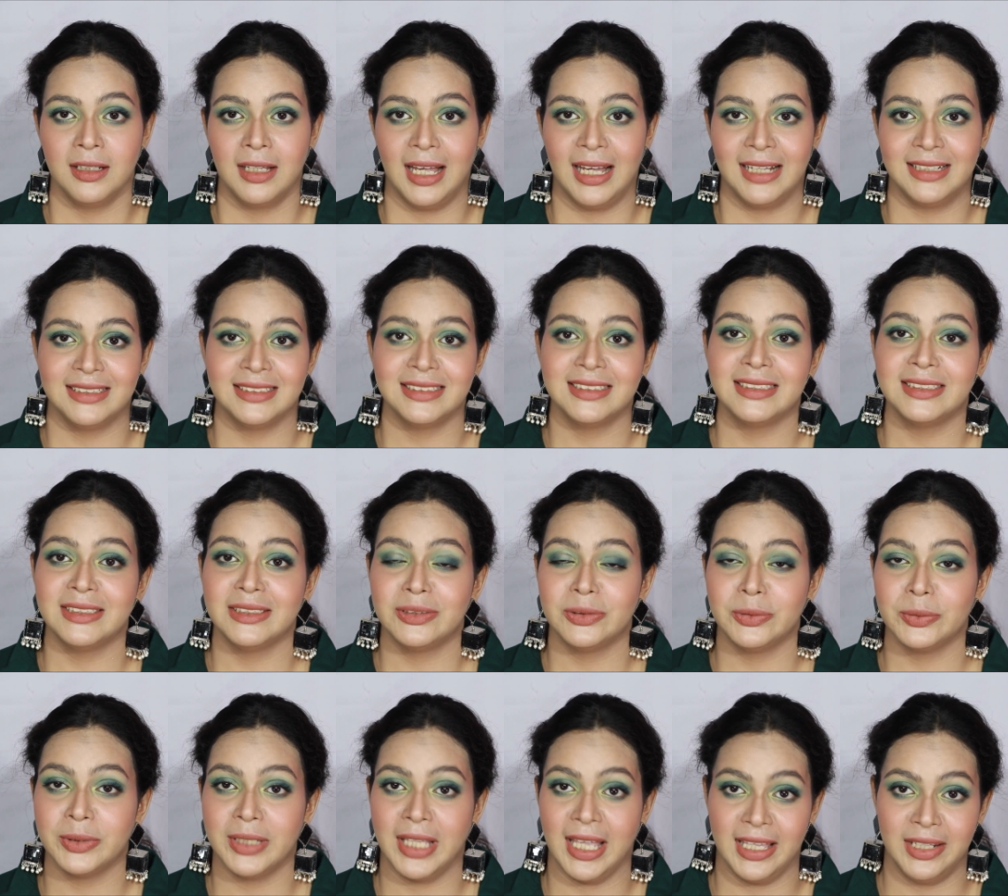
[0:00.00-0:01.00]
And
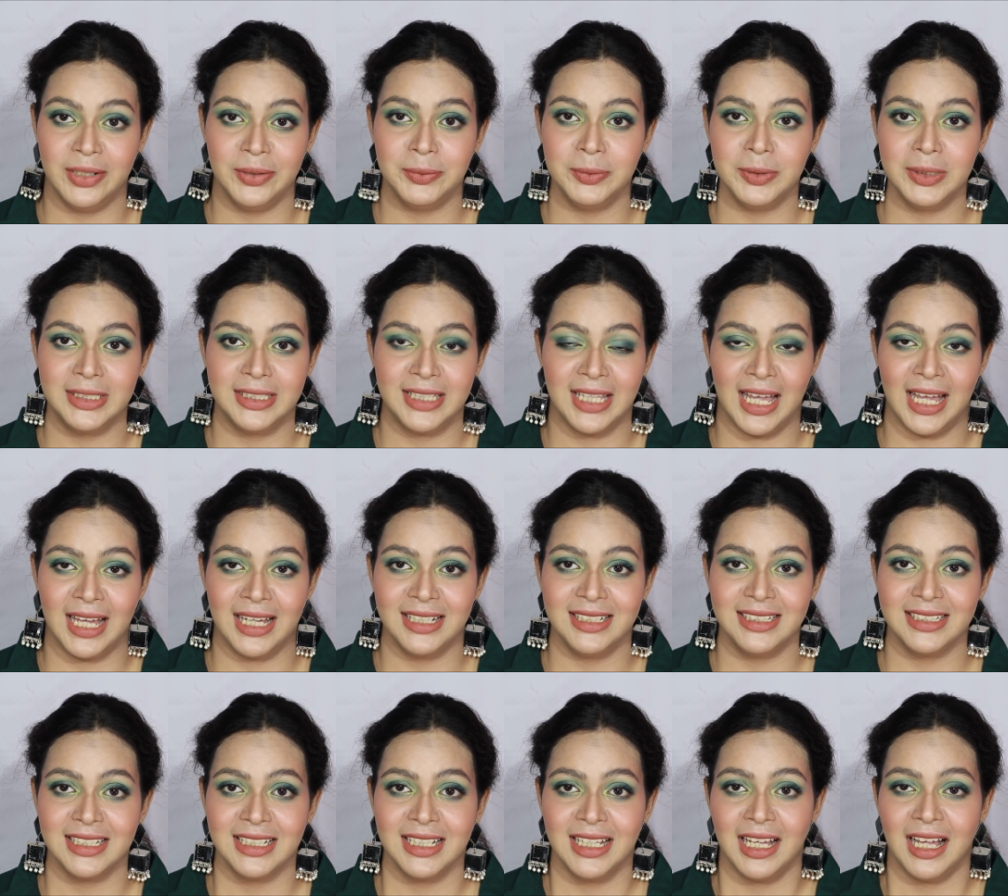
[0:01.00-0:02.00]
to get over that,